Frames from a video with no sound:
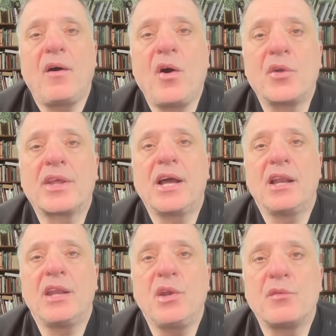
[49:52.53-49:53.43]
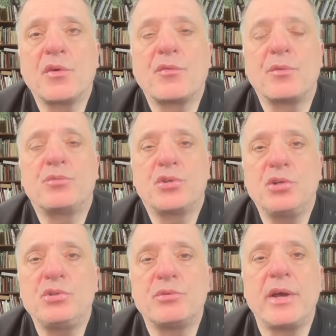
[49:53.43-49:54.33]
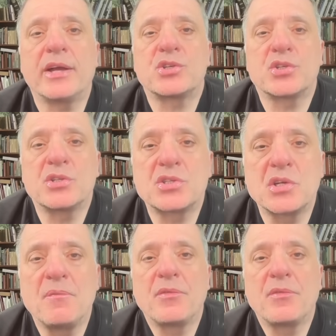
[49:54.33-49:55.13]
on Kalynove from two directions,